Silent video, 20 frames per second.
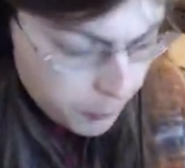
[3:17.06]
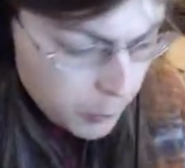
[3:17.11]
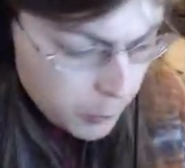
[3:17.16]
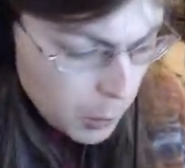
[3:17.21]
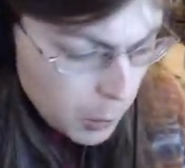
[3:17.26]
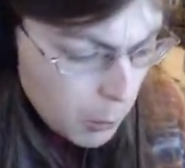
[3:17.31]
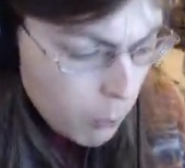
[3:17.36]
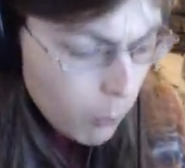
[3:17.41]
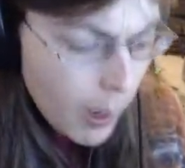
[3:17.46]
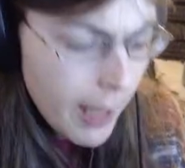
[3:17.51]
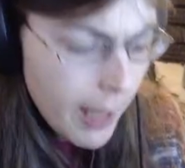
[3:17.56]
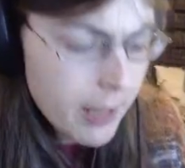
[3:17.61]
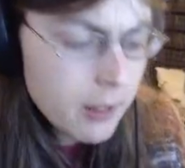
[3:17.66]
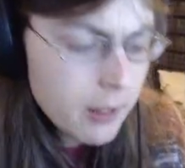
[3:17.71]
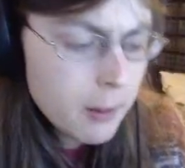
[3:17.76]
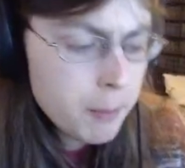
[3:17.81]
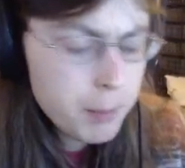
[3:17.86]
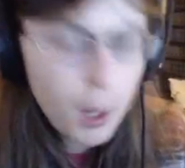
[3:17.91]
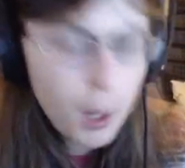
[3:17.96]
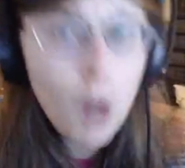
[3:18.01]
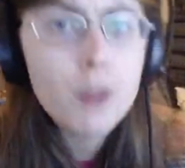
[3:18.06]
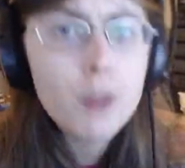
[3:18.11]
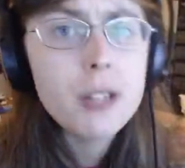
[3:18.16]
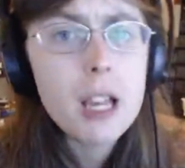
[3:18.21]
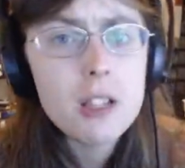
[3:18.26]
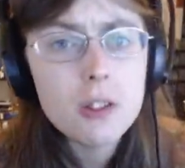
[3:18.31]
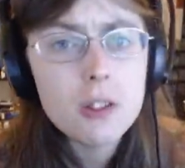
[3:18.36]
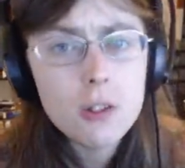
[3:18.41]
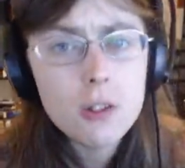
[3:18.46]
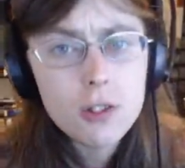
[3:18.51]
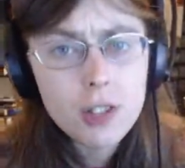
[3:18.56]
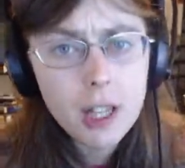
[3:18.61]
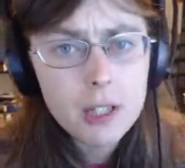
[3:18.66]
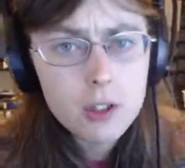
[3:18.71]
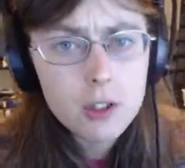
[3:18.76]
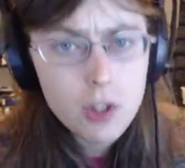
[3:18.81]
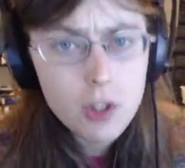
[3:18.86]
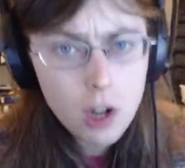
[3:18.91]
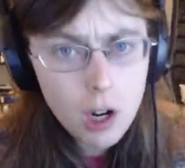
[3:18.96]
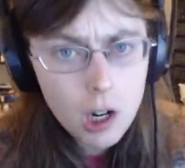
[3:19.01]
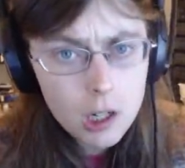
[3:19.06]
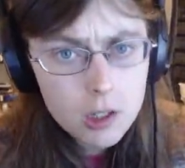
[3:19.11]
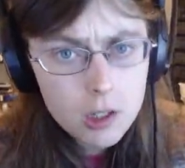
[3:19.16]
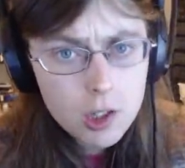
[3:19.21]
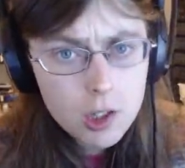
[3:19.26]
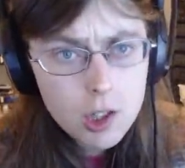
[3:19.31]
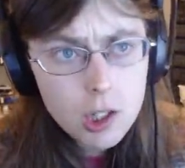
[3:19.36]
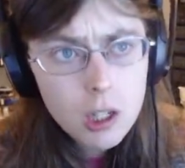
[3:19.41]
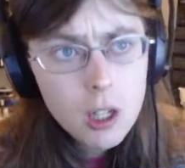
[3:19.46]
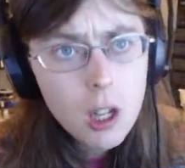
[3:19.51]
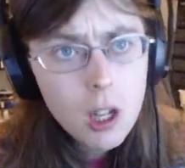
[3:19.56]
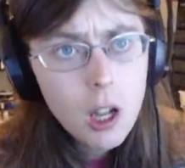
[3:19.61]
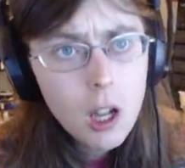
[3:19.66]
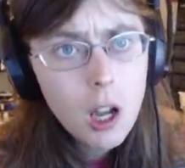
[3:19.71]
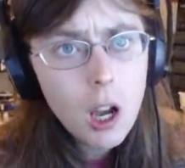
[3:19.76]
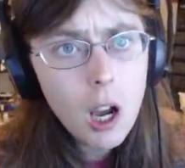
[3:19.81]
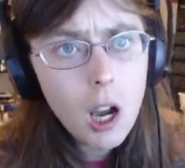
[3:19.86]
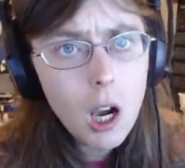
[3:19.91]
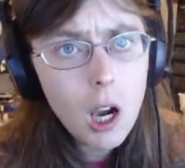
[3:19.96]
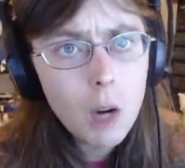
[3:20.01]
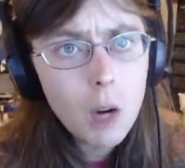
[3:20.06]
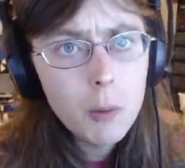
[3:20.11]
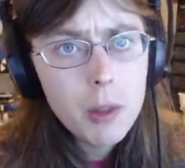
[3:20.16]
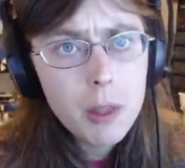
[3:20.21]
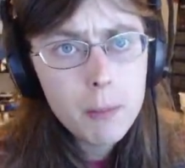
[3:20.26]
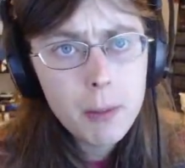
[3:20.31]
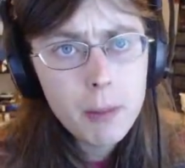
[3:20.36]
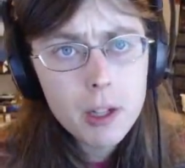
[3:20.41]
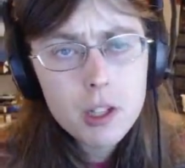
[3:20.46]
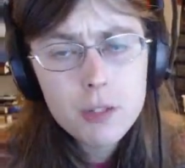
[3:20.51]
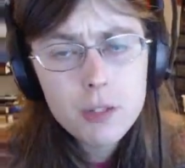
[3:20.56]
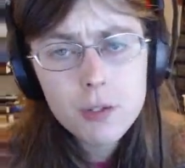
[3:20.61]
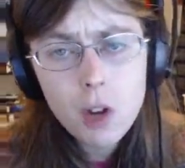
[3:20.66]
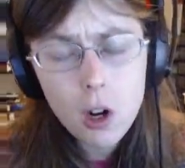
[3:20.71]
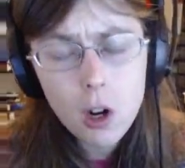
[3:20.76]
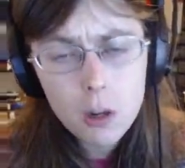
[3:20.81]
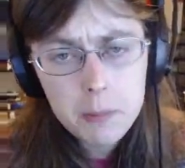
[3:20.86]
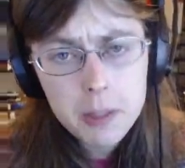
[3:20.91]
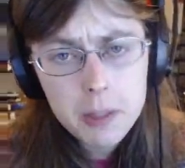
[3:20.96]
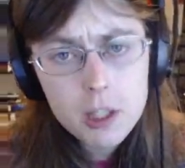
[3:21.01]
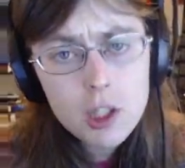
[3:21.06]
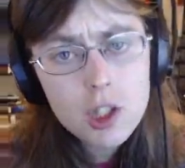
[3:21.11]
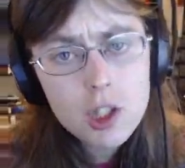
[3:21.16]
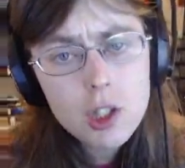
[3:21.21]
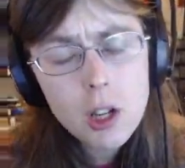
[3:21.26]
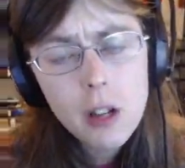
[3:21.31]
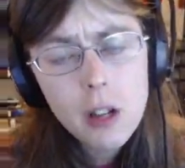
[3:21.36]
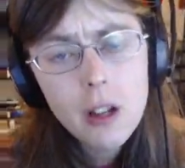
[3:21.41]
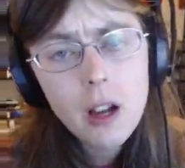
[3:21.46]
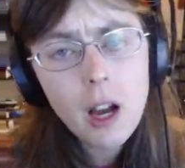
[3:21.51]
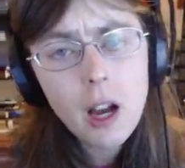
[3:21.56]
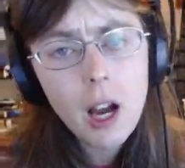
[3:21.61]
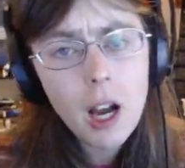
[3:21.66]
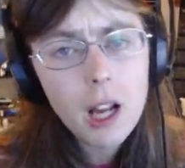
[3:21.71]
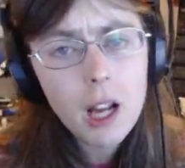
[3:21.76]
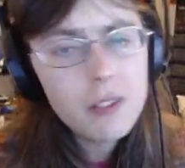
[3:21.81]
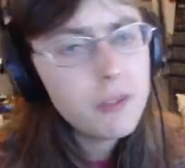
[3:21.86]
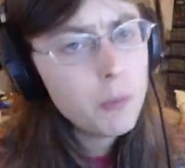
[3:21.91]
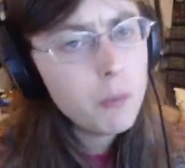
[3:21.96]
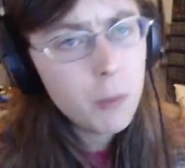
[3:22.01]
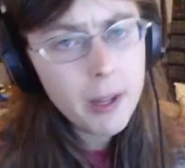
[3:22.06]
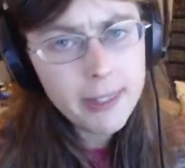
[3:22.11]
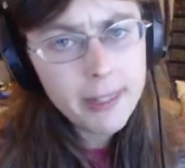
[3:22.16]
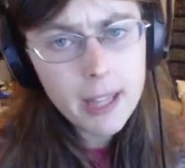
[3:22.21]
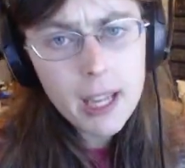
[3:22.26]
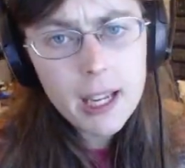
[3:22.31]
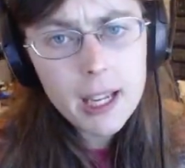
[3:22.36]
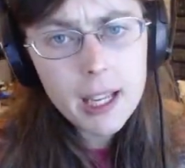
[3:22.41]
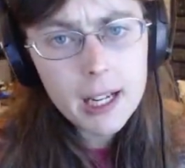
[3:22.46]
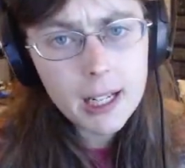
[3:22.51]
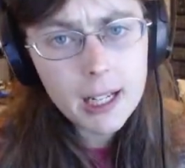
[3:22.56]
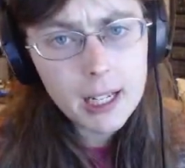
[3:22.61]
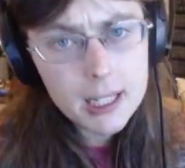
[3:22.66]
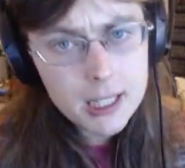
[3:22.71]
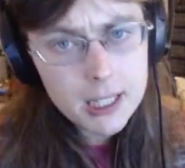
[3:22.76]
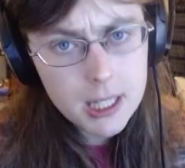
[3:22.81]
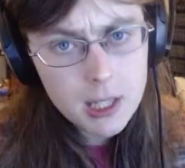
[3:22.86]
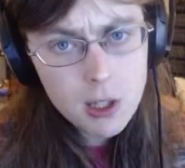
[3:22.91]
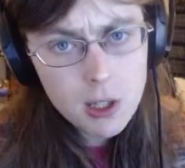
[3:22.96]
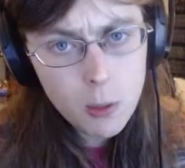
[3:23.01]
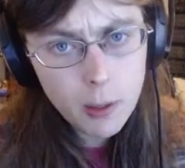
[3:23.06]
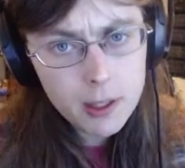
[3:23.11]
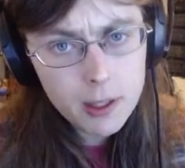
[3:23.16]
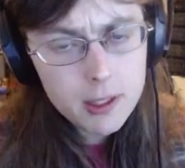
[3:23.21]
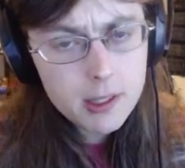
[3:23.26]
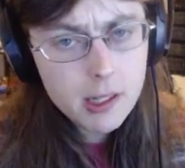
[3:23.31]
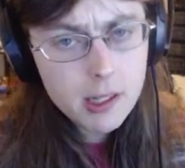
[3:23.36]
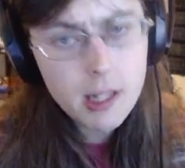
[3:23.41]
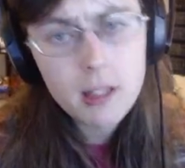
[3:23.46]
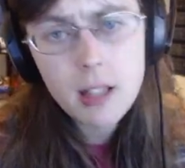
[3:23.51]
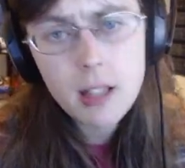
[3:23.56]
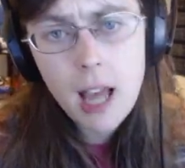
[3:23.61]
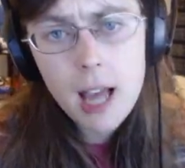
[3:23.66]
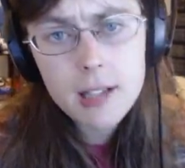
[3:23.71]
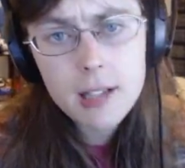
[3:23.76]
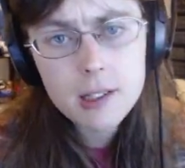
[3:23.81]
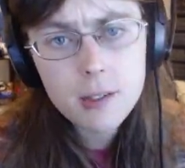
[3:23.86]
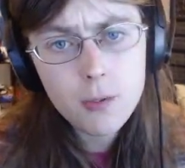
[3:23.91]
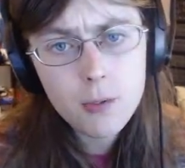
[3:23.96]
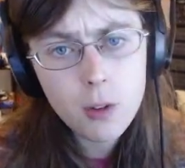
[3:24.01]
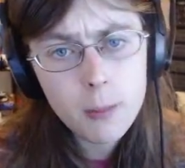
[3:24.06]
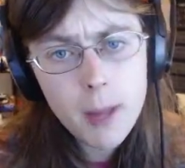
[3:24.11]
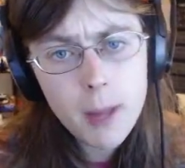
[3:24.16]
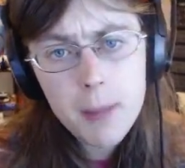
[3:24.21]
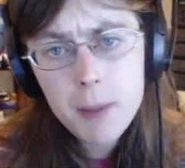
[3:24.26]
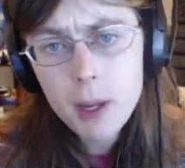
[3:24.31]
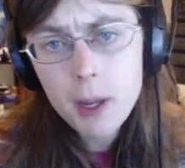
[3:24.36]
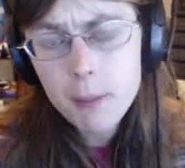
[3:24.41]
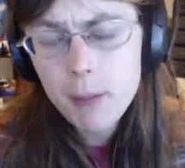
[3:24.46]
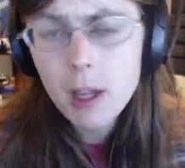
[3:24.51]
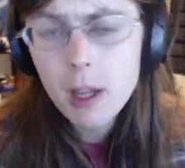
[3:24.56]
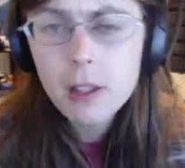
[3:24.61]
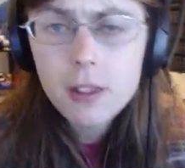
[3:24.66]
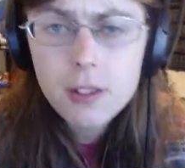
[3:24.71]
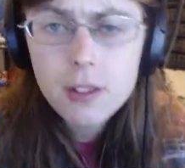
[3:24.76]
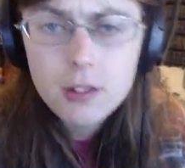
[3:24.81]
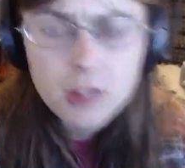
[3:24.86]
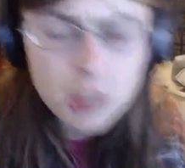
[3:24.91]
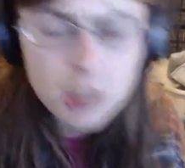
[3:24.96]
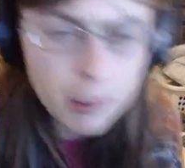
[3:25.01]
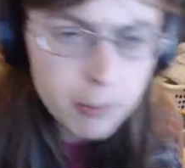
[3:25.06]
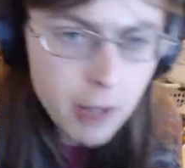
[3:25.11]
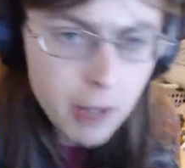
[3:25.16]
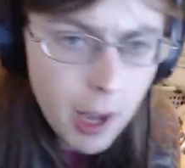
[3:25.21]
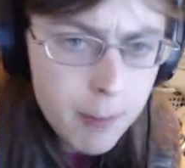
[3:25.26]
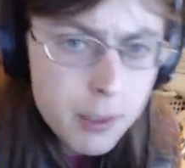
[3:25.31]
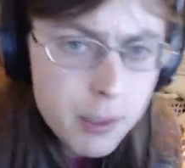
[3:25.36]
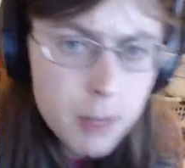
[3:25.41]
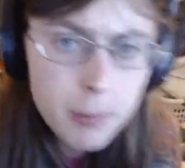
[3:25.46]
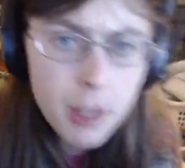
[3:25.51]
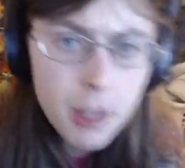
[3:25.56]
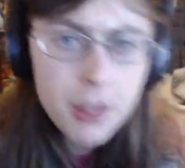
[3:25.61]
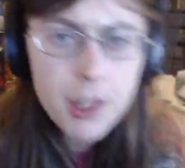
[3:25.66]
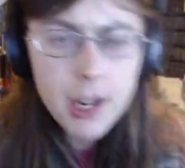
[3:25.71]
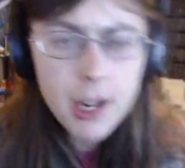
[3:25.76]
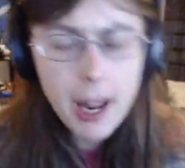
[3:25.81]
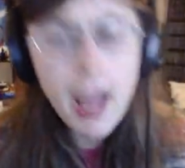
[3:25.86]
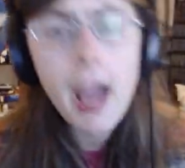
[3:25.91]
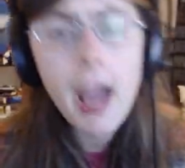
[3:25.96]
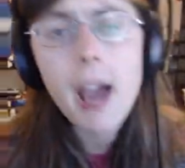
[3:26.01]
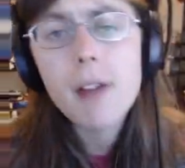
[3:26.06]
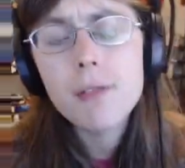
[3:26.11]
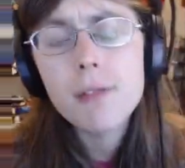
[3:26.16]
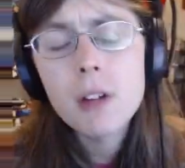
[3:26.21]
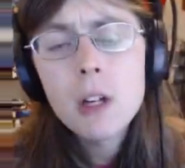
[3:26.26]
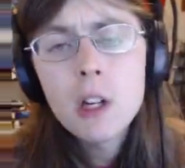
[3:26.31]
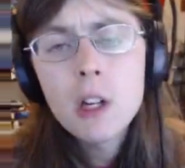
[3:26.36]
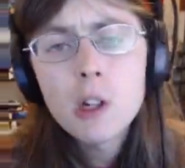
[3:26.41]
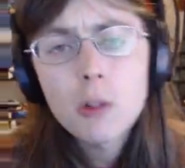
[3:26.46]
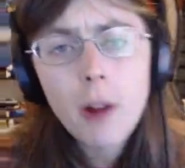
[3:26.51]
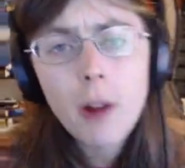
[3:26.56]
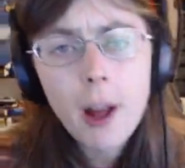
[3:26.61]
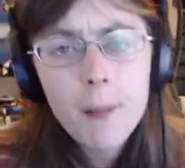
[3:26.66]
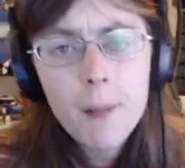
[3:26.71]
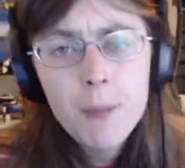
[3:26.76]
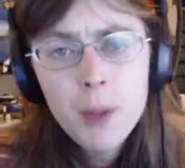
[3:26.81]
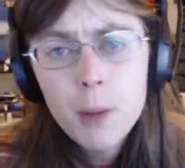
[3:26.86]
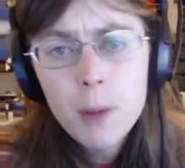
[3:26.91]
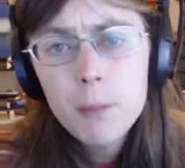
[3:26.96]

When protesters get charged with a bunch of garbage, when they get a continuance, it lasts for maybe a month, sometimes a month and a half, right?